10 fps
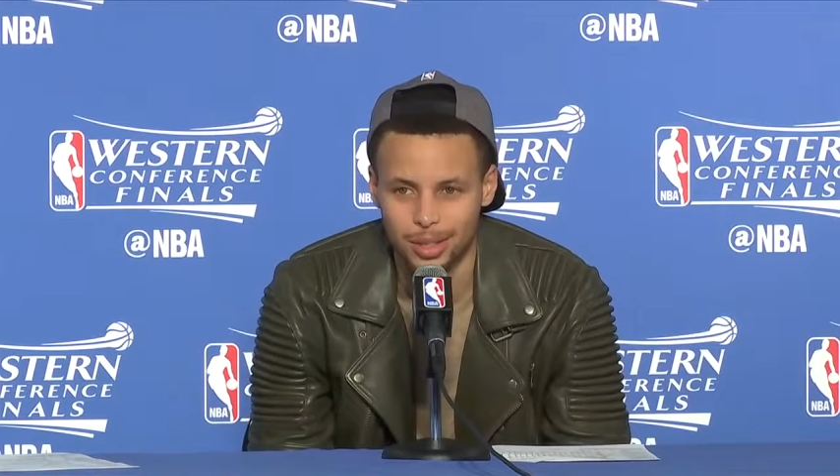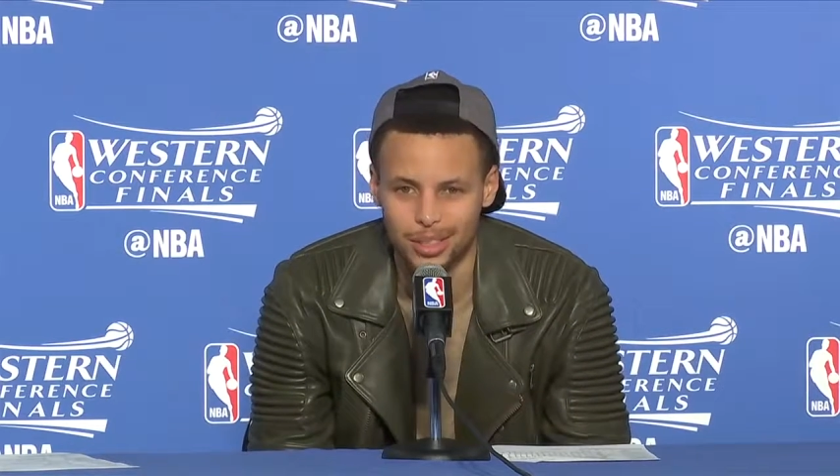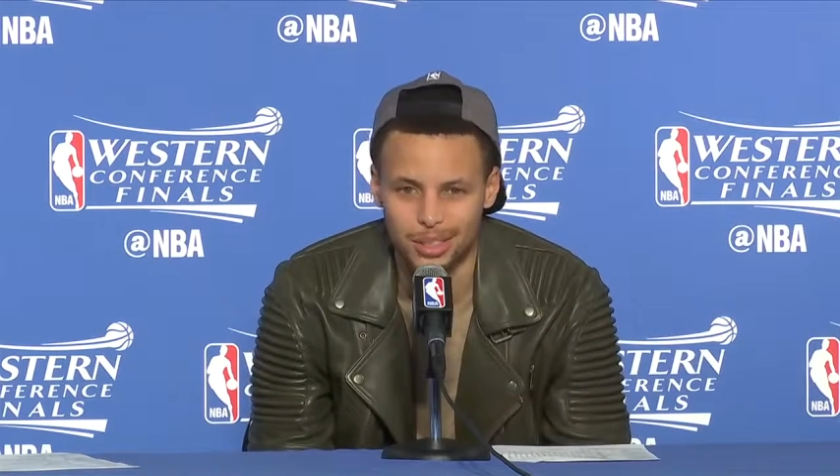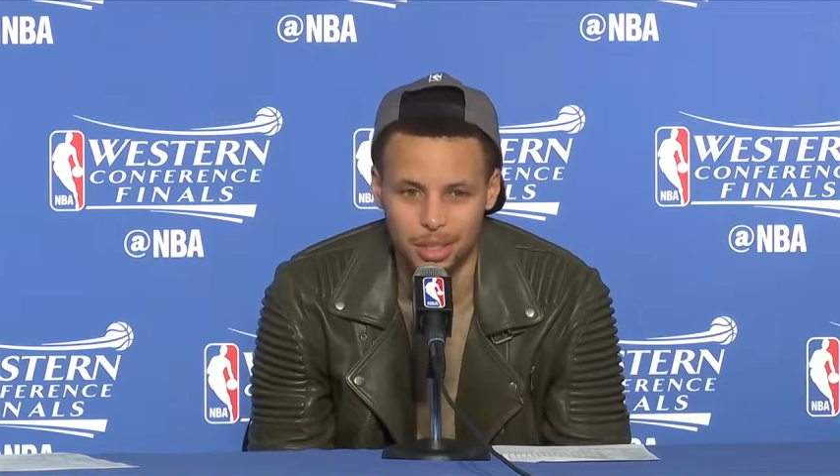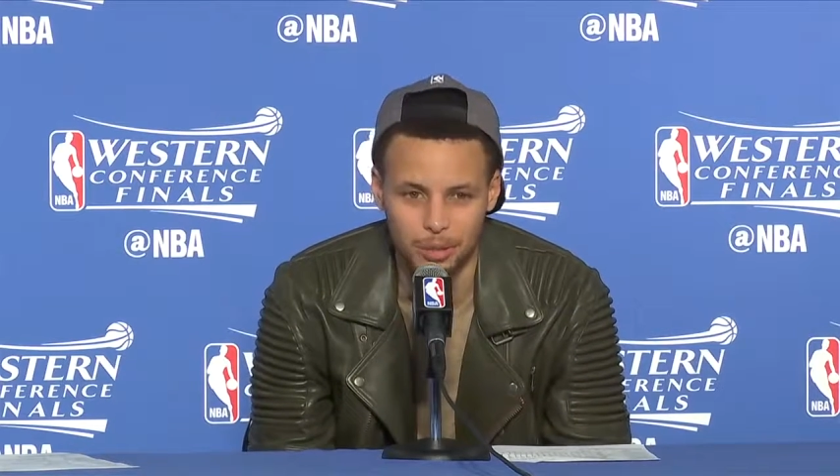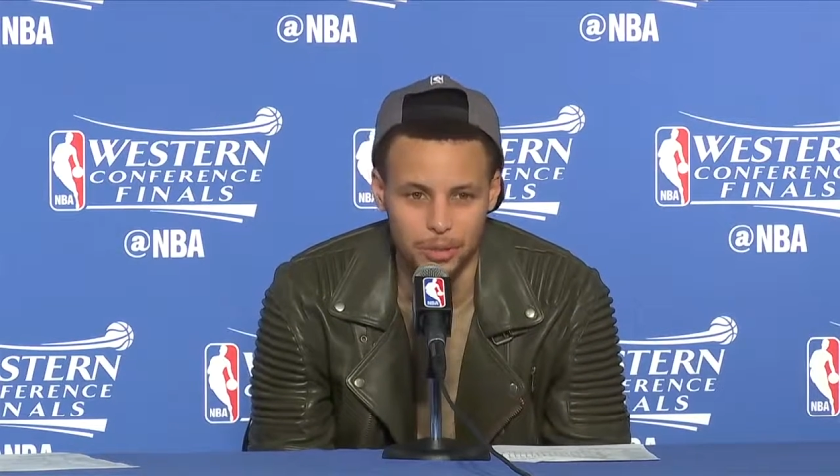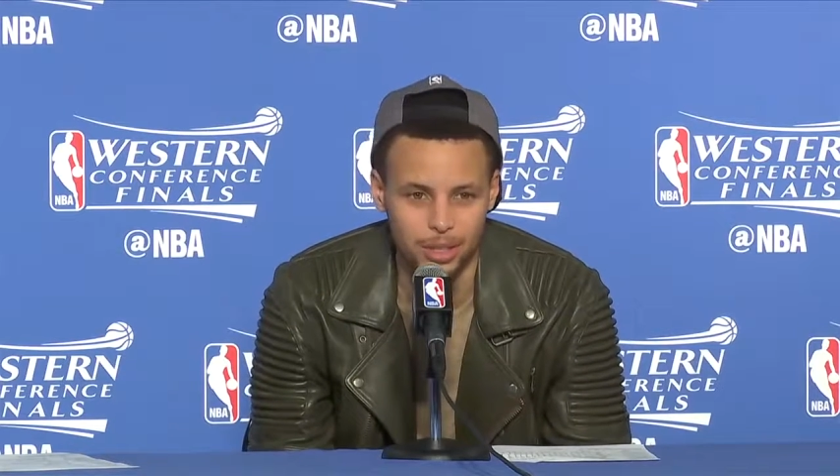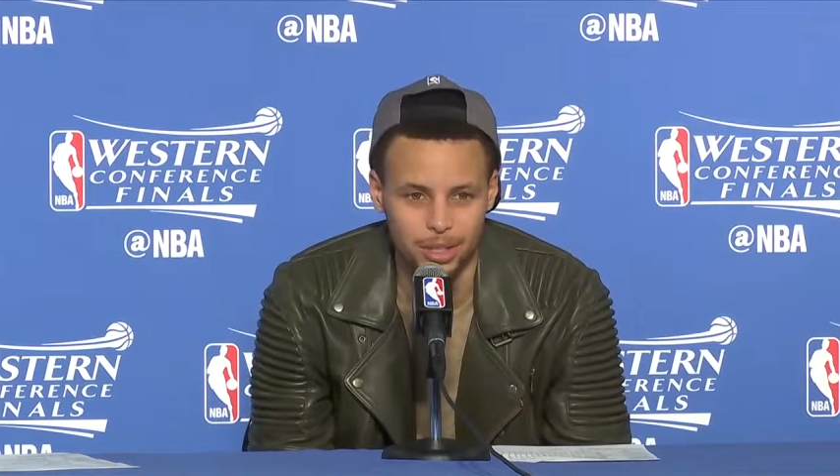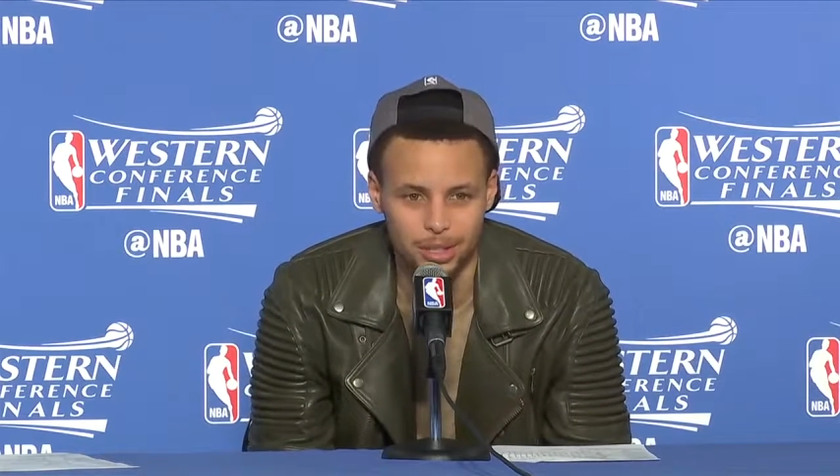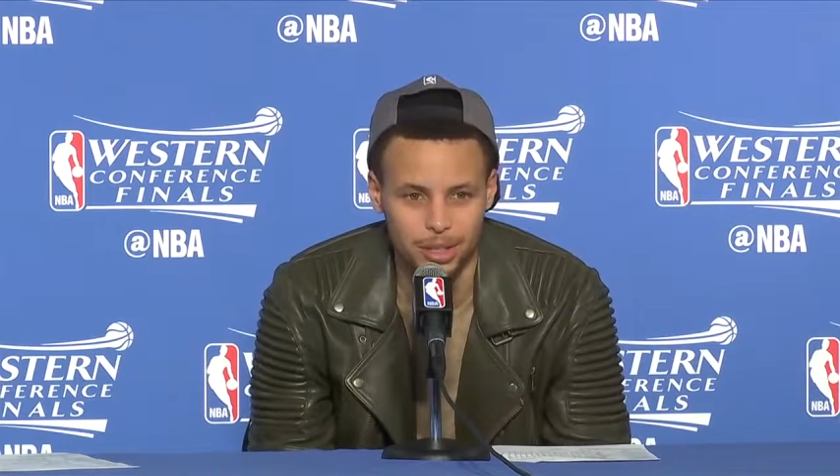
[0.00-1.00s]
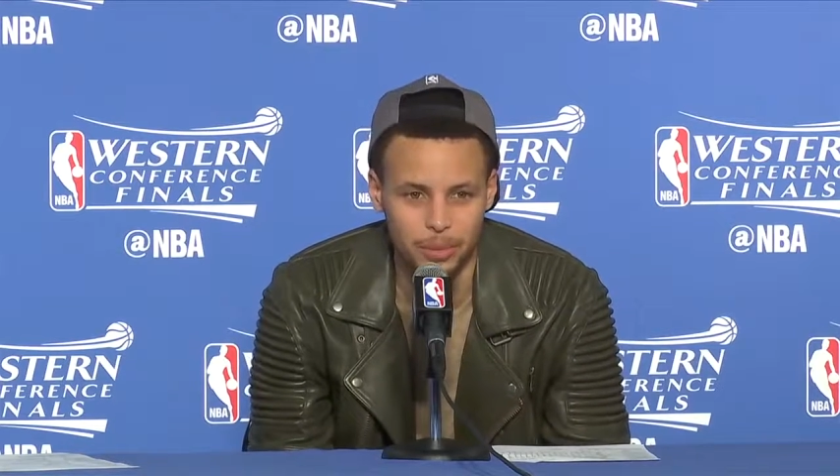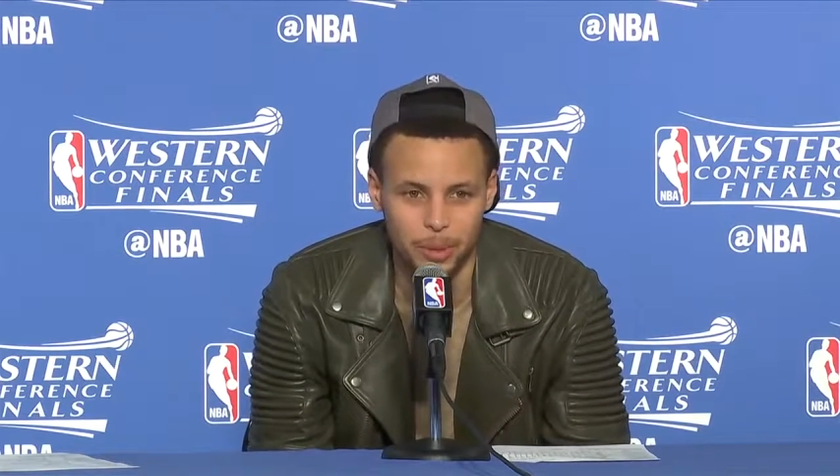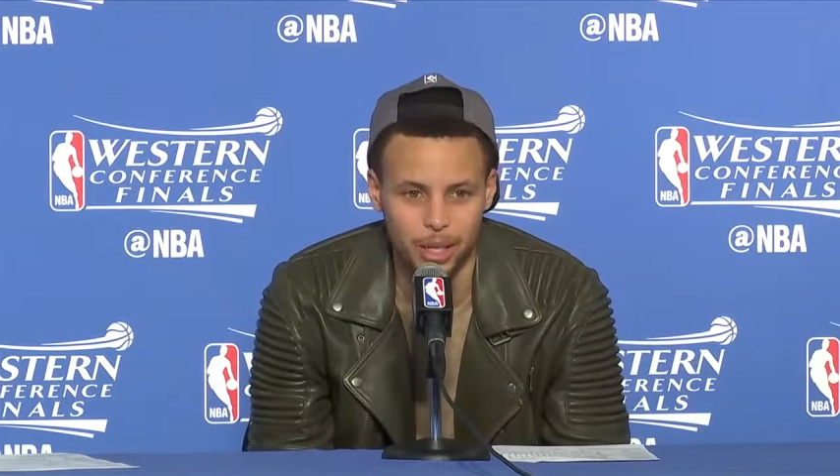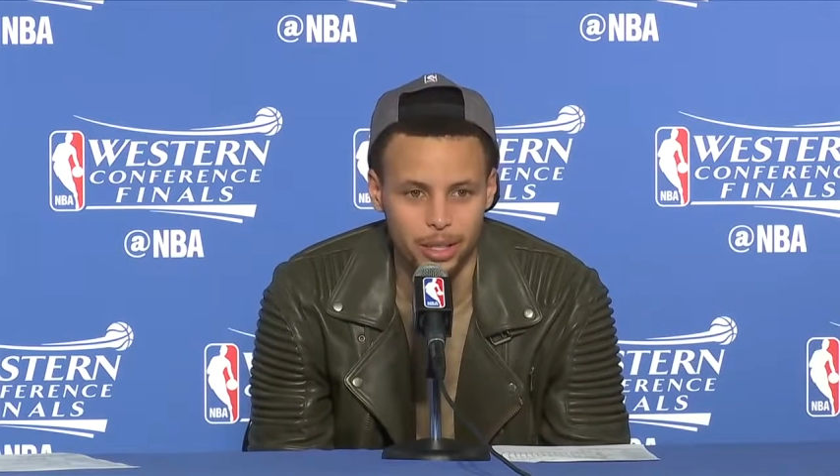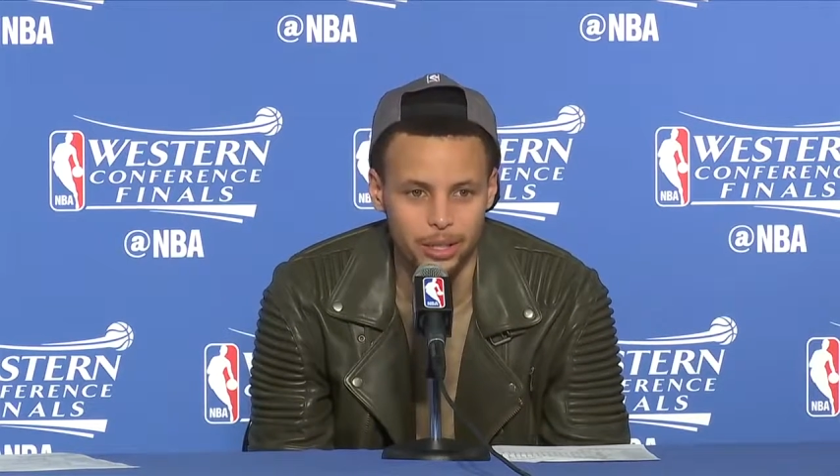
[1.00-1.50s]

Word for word: how tough it is to get back